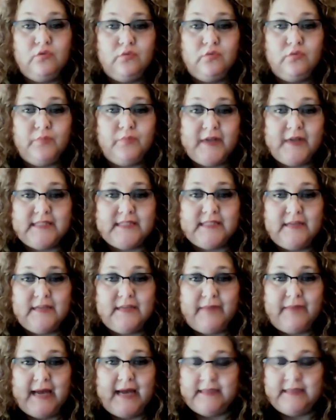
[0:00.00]

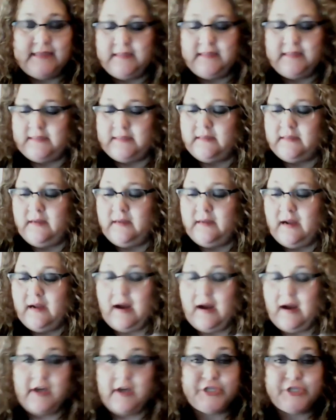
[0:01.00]
President Biden and
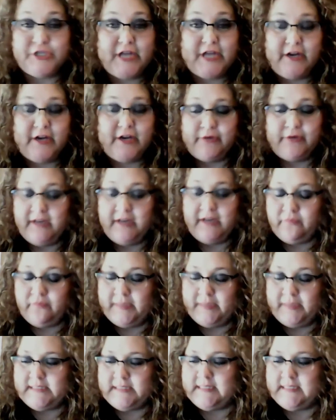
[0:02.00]
our shadow
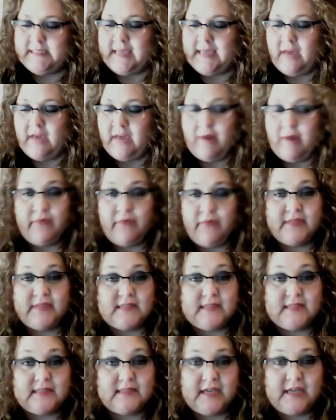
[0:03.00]
government came out with
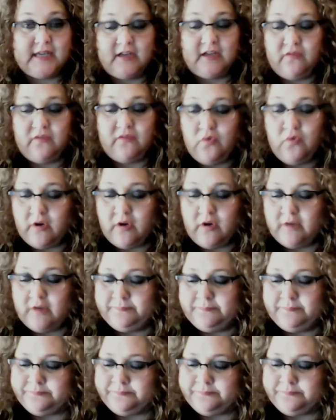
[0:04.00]
this executive order